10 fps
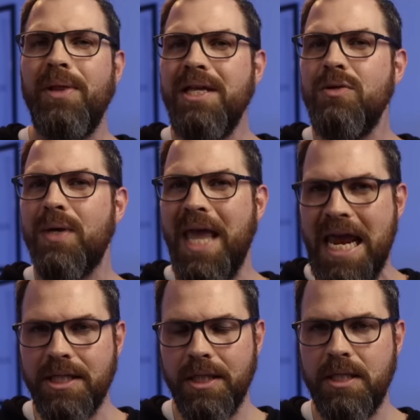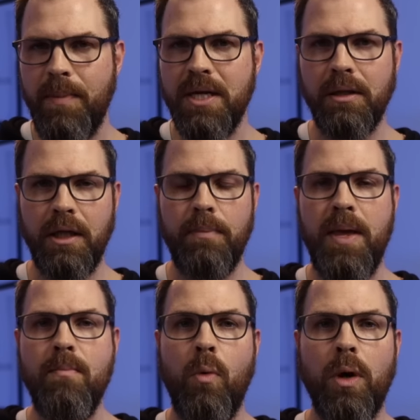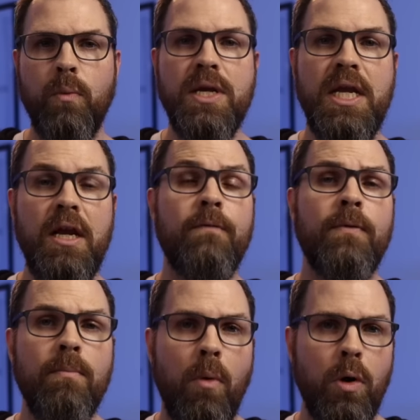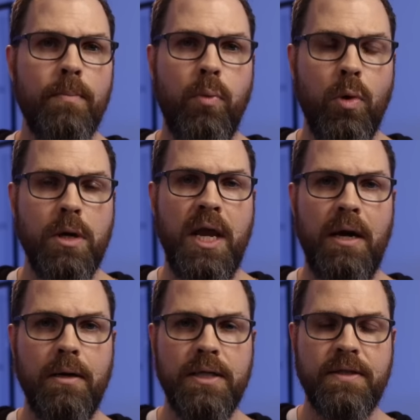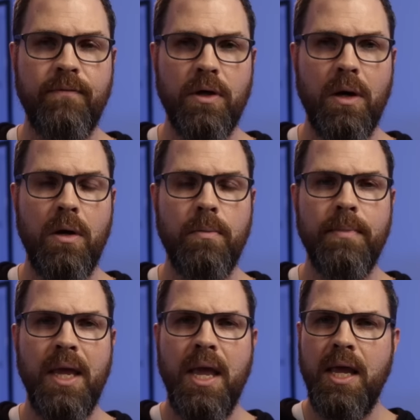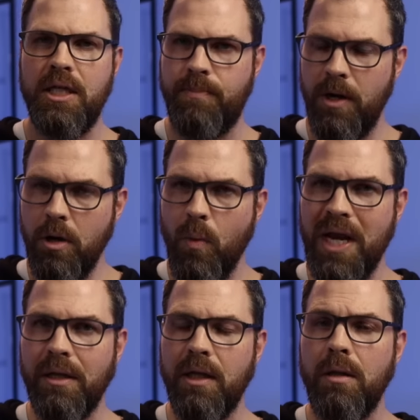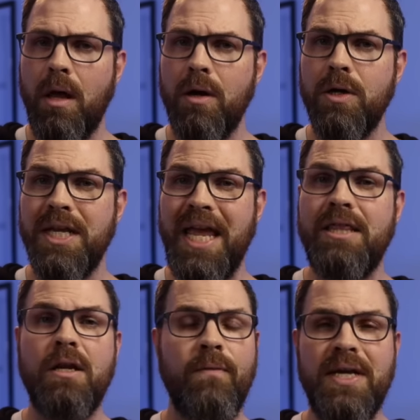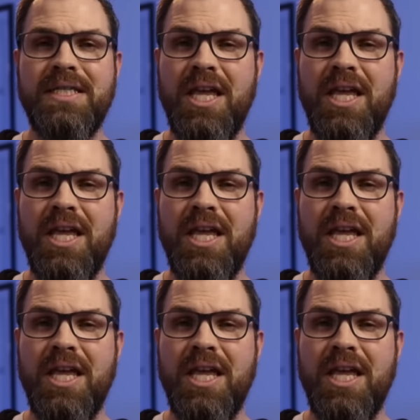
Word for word: plan to occasionally spend a little bit more when needed for more important areas of your home. It's better to wait a little longer to get the device